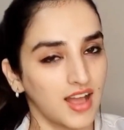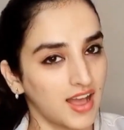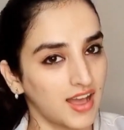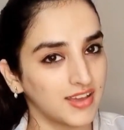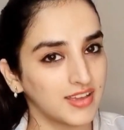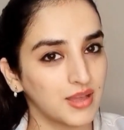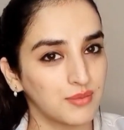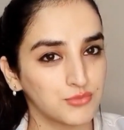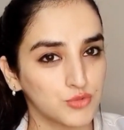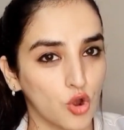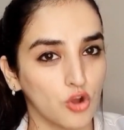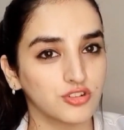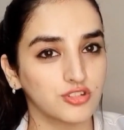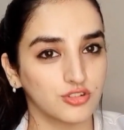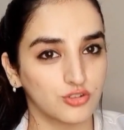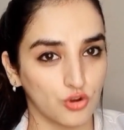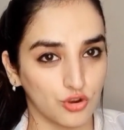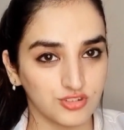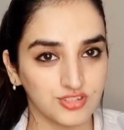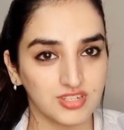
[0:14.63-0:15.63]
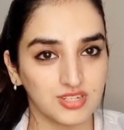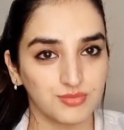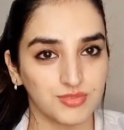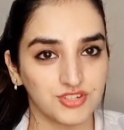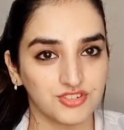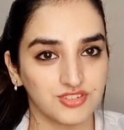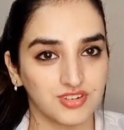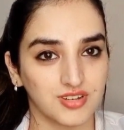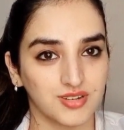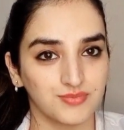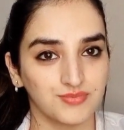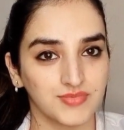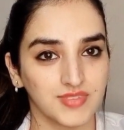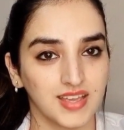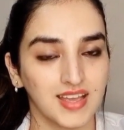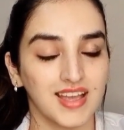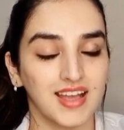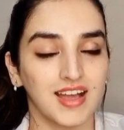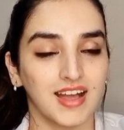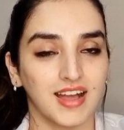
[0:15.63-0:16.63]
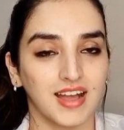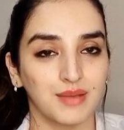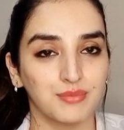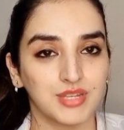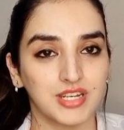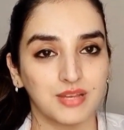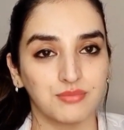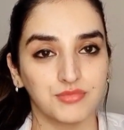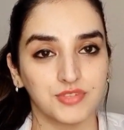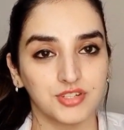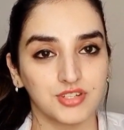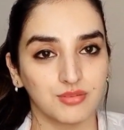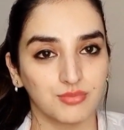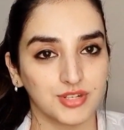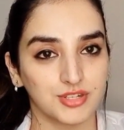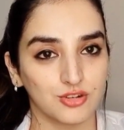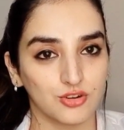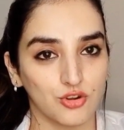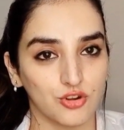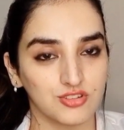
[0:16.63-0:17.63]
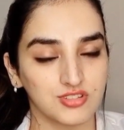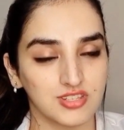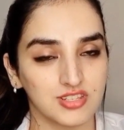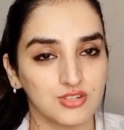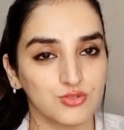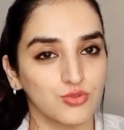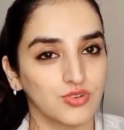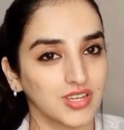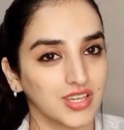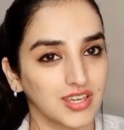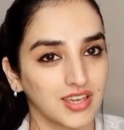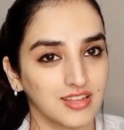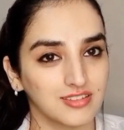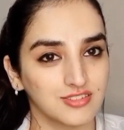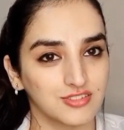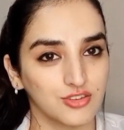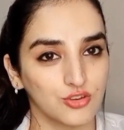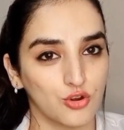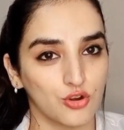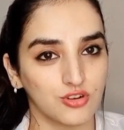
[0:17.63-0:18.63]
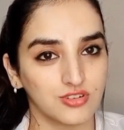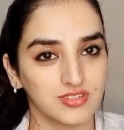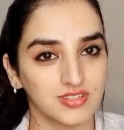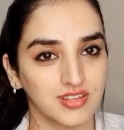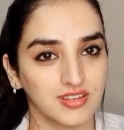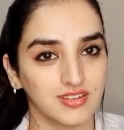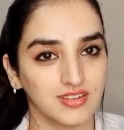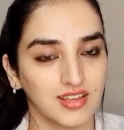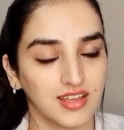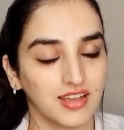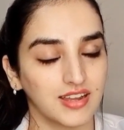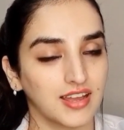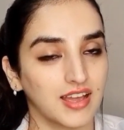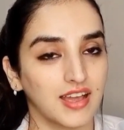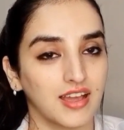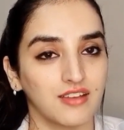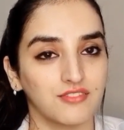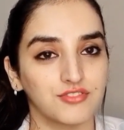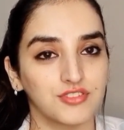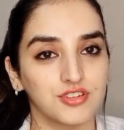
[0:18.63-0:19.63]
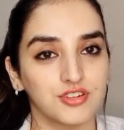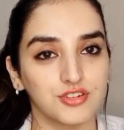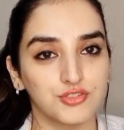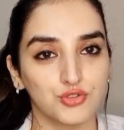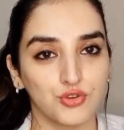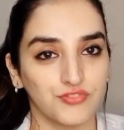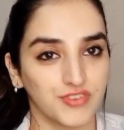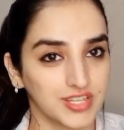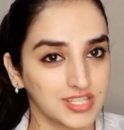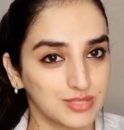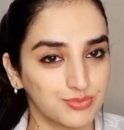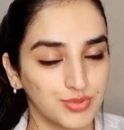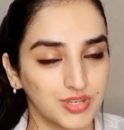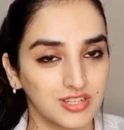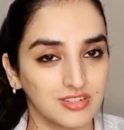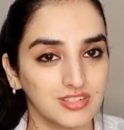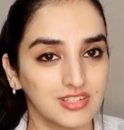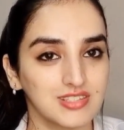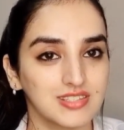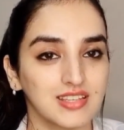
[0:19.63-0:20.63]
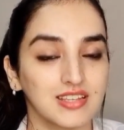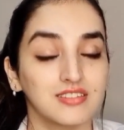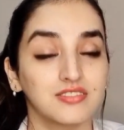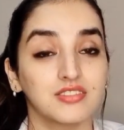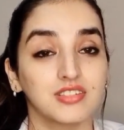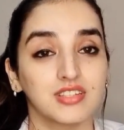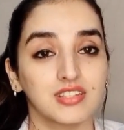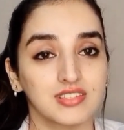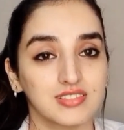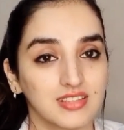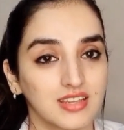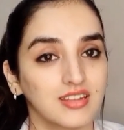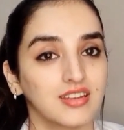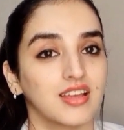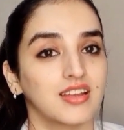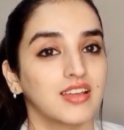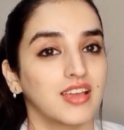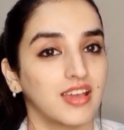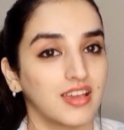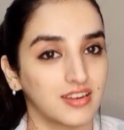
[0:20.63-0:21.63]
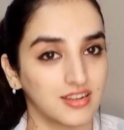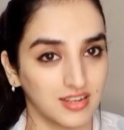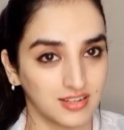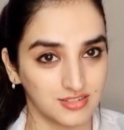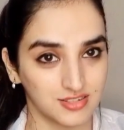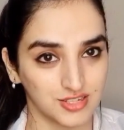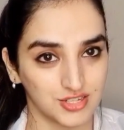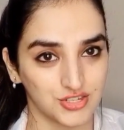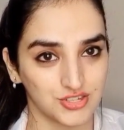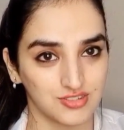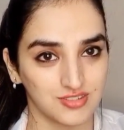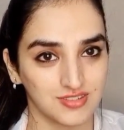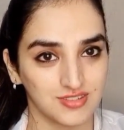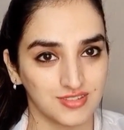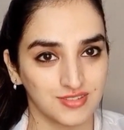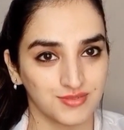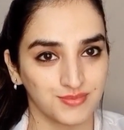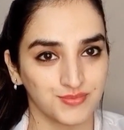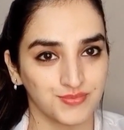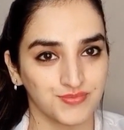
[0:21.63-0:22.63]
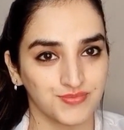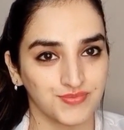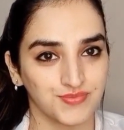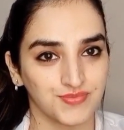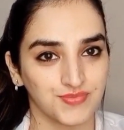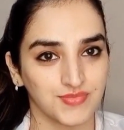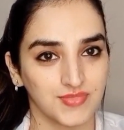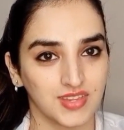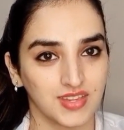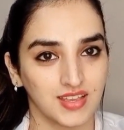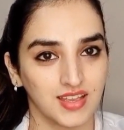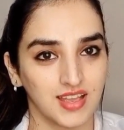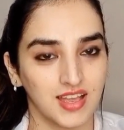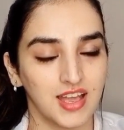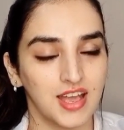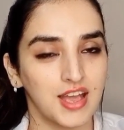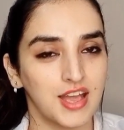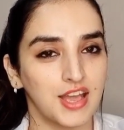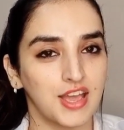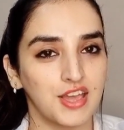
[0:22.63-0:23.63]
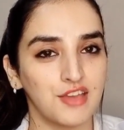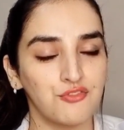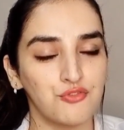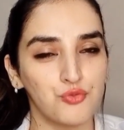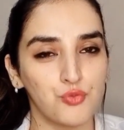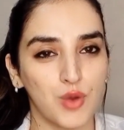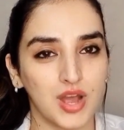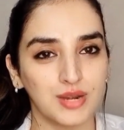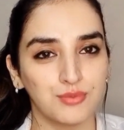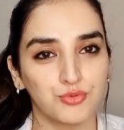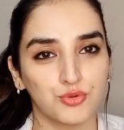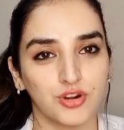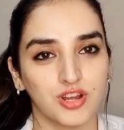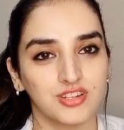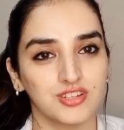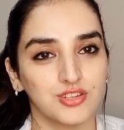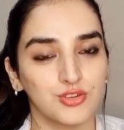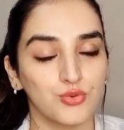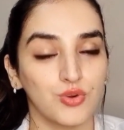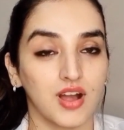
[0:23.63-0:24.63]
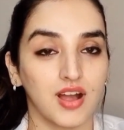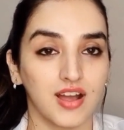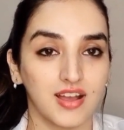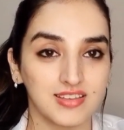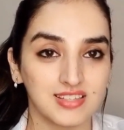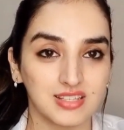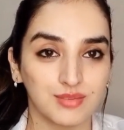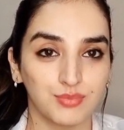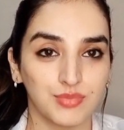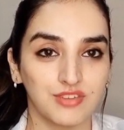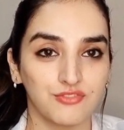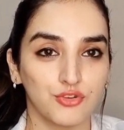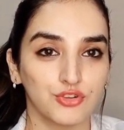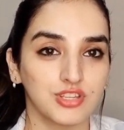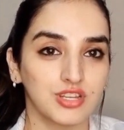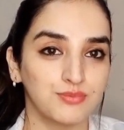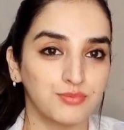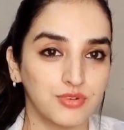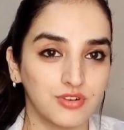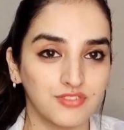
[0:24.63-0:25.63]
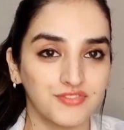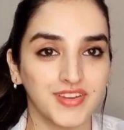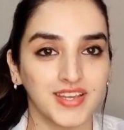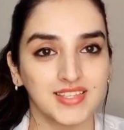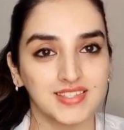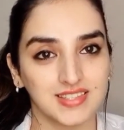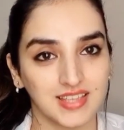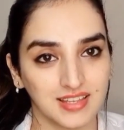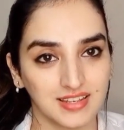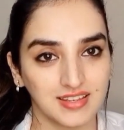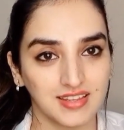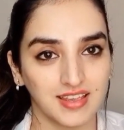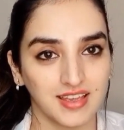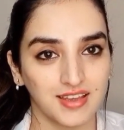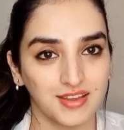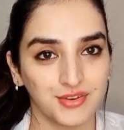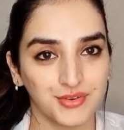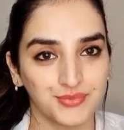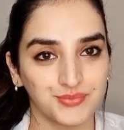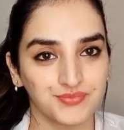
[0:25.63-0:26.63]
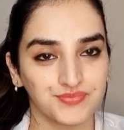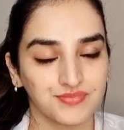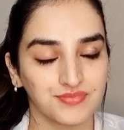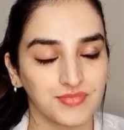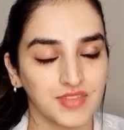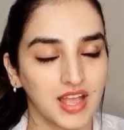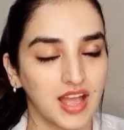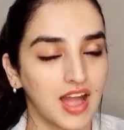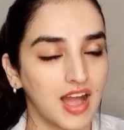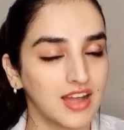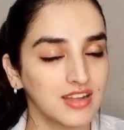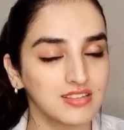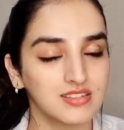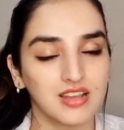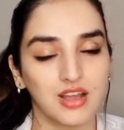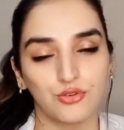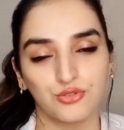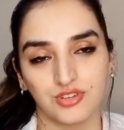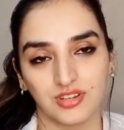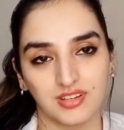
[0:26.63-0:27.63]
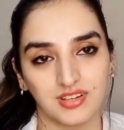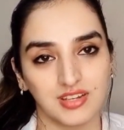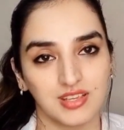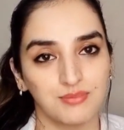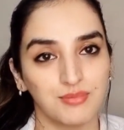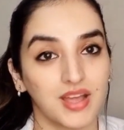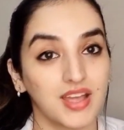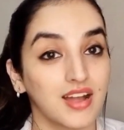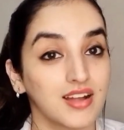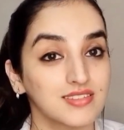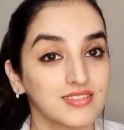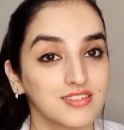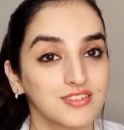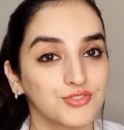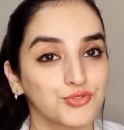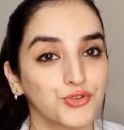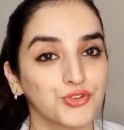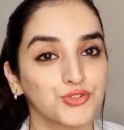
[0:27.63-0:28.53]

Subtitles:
Hi, I'm Dr. Roshni Mishra. I'm an MD dermatologist working at Cureskin, and I have years of experience in treating skin and hair conditions. If one product you ask me for that perfect skincare, undoubtedly my answer is